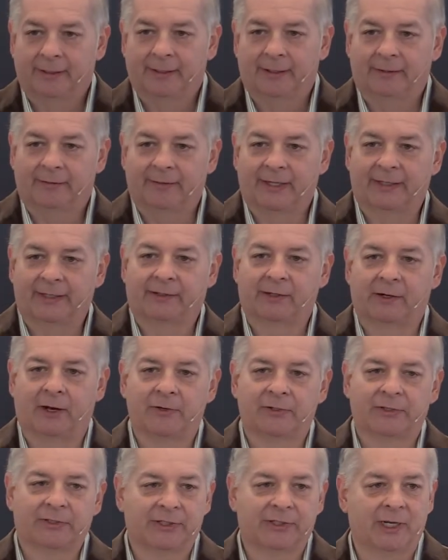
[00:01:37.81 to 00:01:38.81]
that there
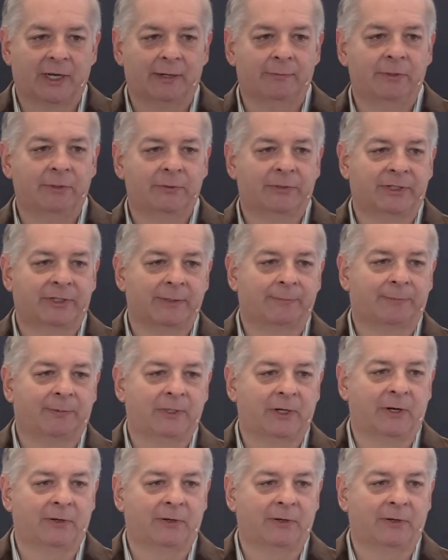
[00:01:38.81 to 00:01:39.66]
are some who simply